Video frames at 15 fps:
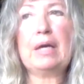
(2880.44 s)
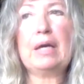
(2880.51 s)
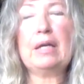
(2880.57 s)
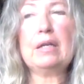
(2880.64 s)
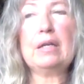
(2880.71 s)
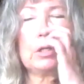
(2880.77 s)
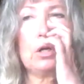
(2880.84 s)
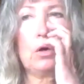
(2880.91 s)

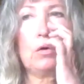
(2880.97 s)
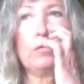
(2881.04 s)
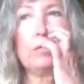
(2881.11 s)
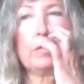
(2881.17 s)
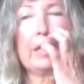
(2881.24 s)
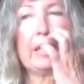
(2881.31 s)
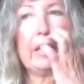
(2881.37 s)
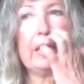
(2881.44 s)
but
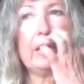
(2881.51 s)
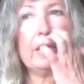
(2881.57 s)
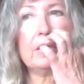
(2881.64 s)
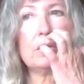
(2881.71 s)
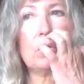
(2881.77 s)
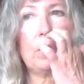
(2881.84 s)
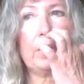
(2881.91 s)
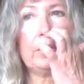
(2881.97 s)
he
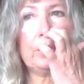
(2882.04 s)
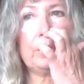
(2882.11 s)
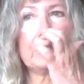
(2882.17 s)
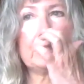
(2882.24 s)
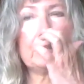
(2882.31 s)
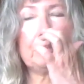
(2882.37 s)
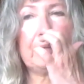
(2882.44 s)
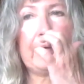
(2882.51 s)
is going to
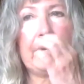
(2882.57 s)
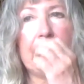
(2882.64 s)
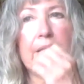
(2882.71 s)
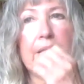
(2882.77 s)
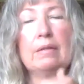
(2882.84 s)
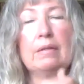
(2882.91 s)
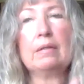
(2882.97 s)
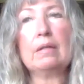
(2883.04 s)

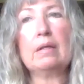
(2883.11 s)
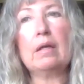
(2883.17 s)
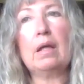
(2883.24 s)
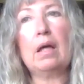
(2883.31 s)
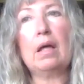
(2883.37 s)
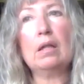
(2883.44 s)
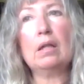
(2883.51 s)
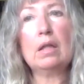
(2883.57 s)
explain
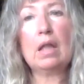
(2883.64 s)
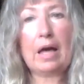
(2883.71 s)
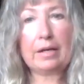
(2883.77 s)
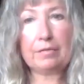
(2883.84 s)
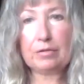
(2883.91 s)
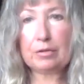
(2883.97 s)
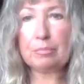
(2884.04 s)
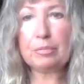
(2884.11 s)
a
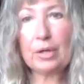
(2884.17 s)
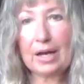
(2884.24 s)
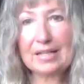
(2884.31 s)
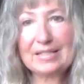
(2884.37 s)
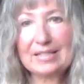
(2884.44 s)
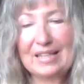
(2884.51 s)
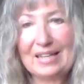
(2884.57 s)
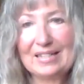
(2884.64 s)
lot of the
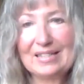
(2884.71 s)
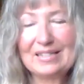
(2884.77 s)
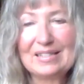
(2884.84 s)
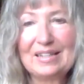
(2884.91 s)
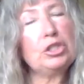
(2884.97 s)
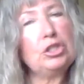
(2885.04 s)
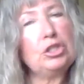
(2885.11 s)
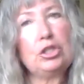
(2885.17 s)
process.
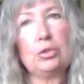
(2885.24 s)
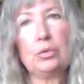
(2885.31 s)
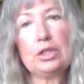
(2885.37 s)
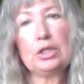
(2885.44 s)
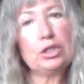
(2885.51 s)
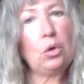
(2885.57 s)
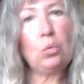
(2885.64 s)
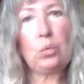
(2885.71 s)
Just do
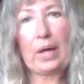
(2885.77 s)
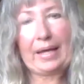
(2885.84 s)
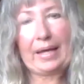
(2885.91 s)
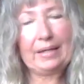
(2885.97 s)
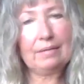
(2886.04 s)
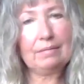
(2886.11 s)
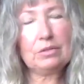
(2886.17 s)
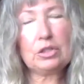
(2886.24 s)
it. Don't
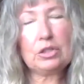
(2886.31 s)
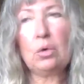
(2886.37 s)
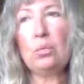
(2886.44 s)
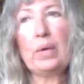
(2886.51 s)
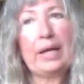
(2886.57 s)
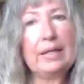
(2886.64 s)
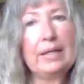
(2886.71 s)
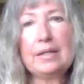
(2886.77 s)
wait. Don't
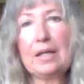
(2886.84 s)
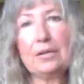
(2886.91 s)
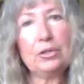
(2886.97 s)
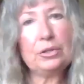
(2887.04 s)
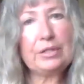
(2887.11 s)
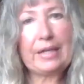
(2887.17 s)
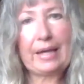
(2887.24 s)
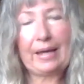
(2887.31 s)
wait
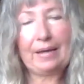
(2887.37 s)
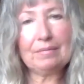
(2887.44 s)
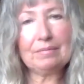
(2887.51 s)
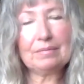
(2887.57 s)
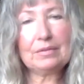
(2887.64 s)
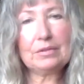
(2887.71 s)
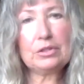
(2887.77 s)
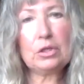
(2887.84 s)
another day.
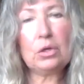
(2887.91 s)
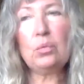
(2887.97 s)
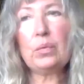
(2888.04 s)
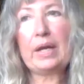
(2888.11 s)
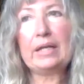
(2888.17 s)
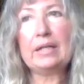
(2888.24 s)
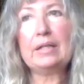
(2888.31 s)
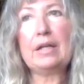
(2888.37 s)
Don't
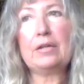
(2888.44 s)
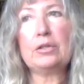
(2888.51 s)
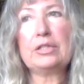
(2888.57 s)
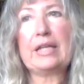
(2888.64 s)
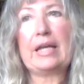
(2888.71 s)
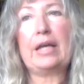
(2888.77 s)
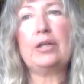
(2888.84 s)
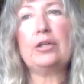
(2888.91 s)
wait another
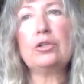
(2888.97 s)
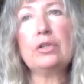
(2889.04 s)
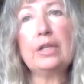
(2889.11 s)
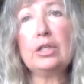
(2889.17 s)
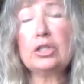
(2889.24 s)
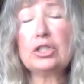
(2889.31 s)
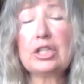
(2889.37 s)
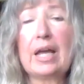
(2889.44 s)
day. Your
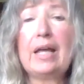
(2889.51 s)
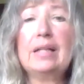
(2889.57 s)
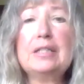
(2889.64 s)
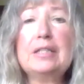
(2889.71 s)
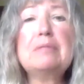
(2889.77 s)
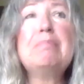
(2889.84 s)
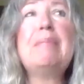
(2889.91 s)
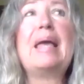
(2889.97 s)
inner child
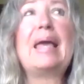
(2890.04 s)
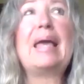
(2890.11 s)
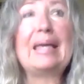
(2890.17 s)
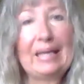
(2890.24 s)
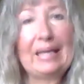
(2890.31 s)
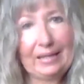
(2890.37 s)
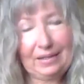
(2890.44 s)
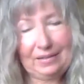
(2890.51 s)
is
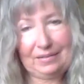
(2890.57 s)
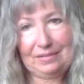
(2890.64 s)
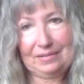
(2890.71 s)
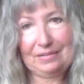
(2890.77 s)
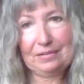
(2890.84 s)
begging